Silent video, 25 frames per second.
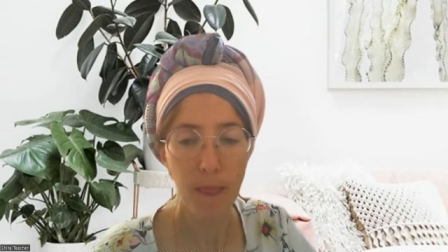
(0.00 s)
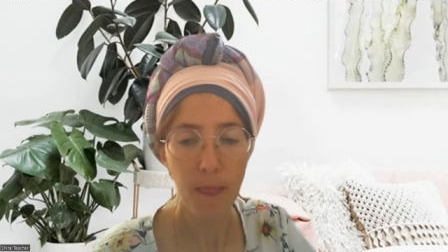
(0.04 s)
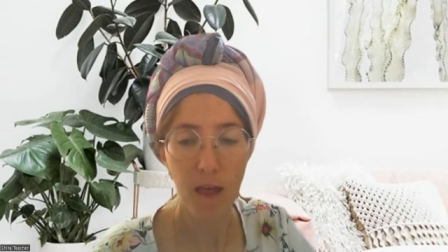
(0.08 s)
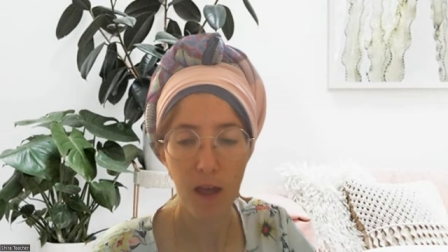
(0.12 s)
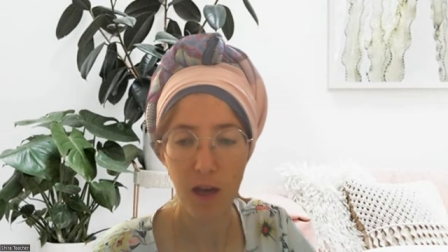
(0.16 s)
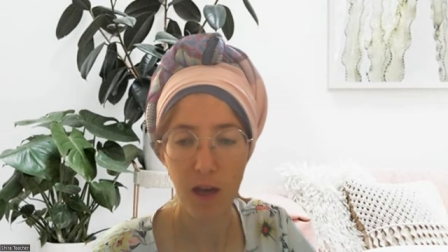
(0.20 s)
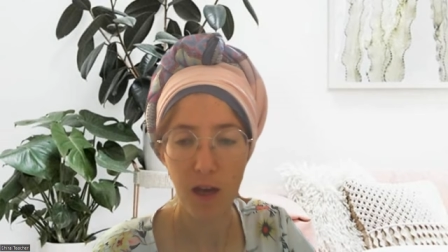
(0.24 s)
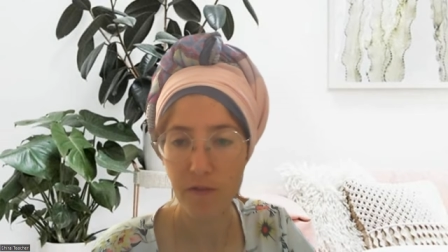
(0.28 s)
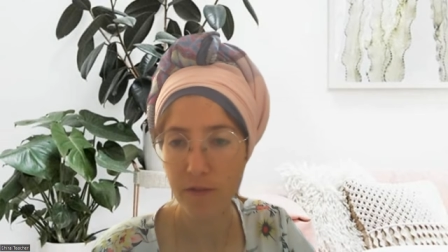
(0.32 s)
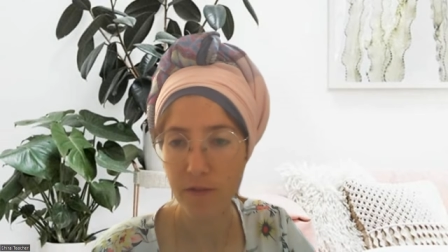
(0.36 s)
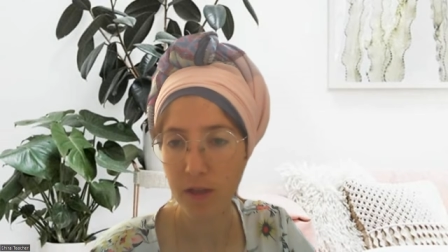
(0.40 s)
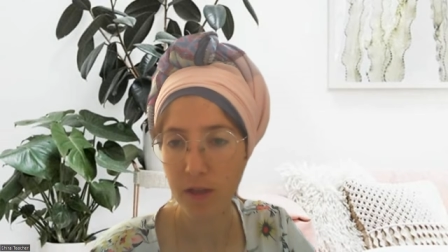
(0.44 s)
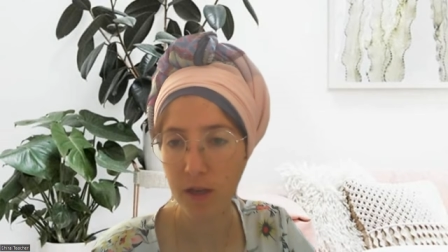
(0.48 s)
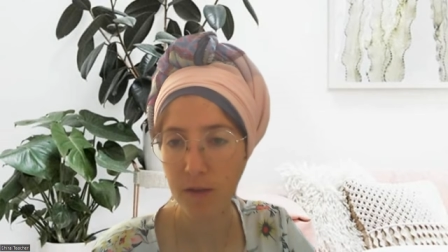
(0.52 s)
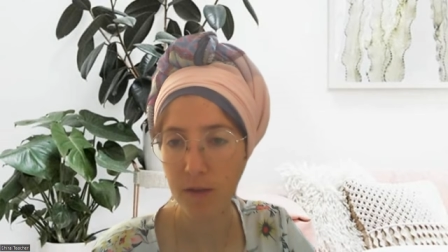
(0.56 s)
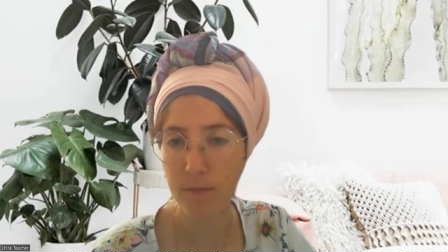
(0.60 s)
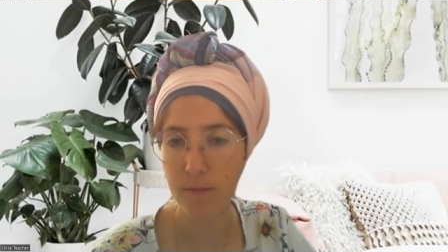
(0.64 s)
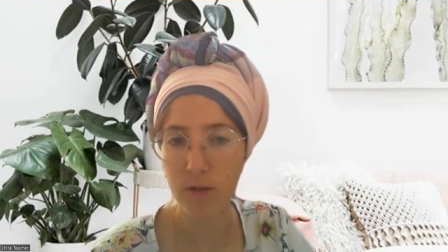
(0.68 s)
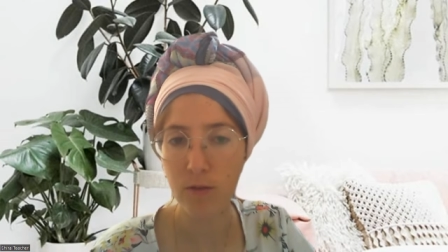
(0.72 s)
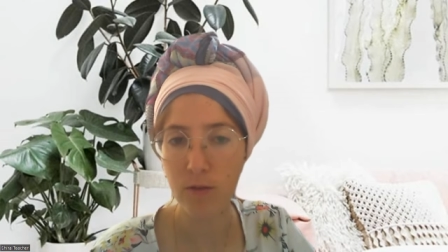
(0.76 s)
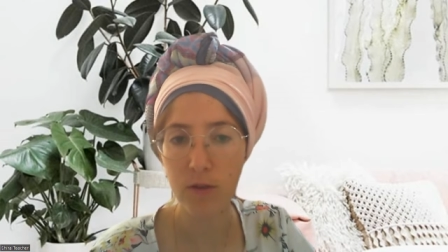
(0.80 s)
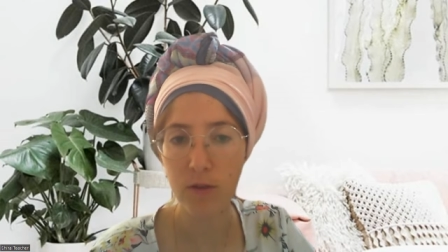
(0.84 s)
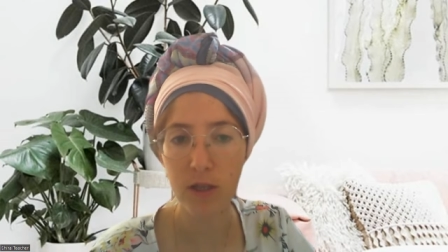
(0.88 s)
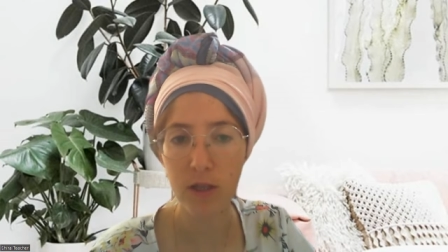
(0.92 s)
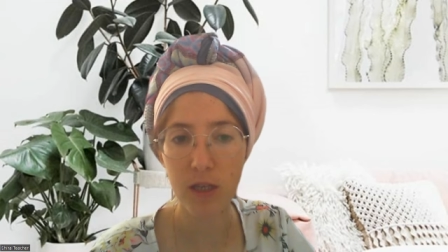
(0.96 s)
Rav Nir
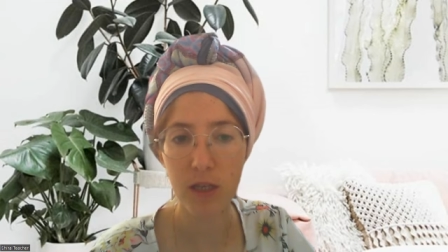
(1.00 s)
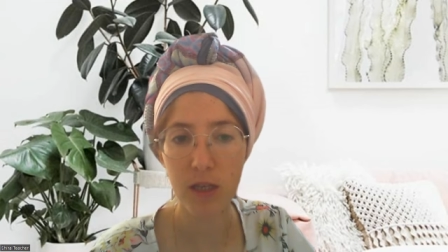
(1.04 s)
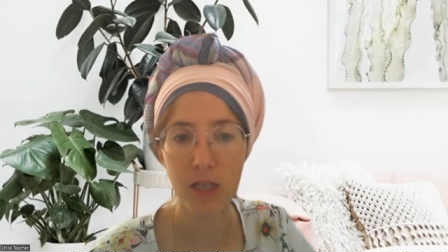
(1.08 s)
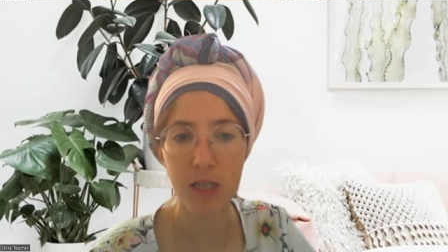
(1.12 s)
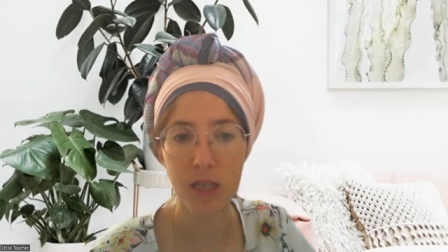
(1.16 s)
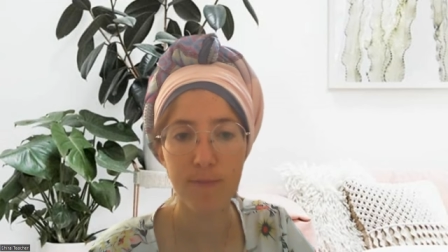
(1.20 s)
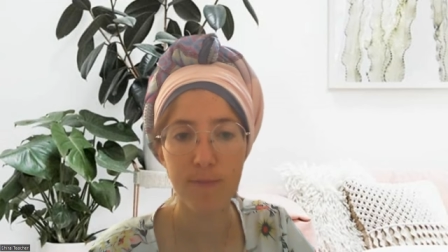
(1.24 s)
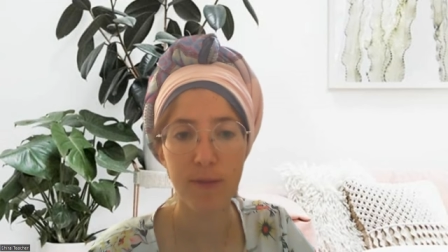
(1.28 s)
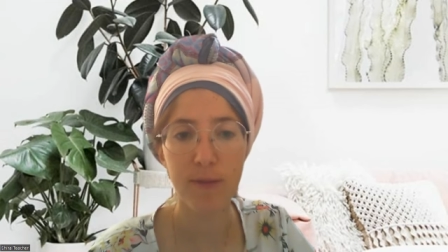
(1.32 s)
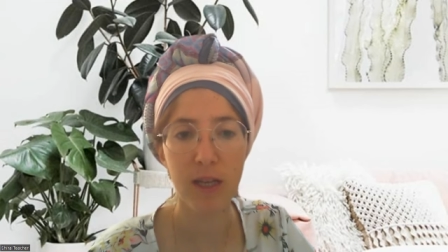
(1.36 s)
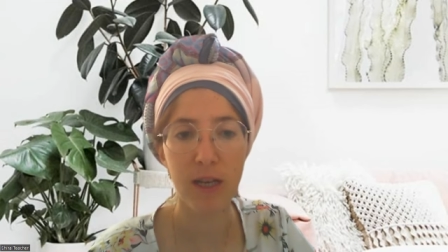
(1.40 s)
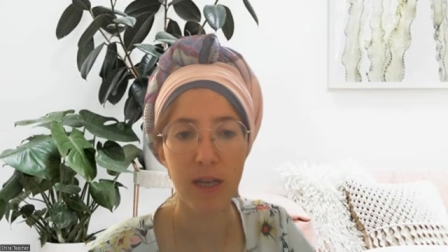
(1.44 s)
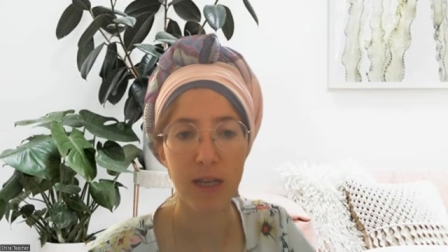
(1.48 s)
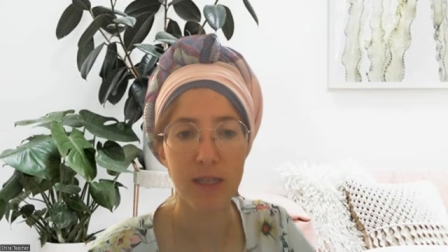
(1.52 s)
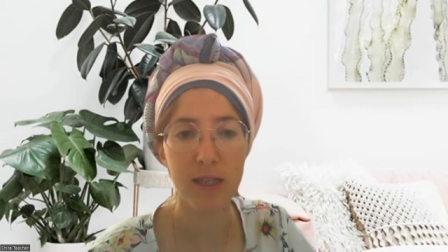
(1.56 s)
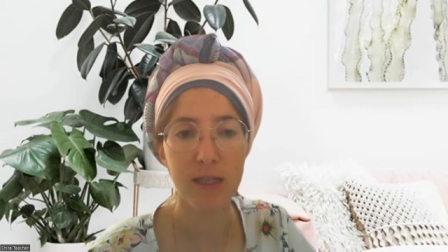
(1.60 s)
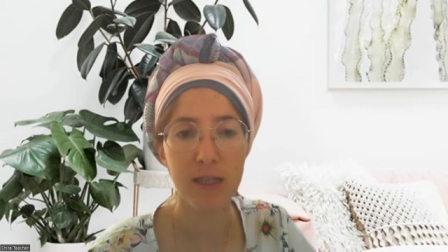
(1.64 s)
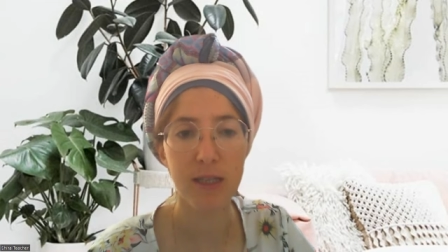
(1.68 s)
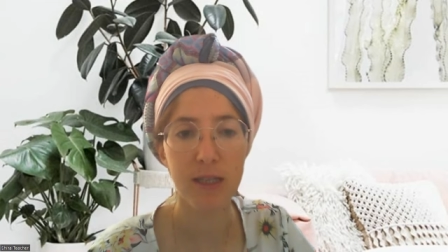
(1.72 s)
Manusi explains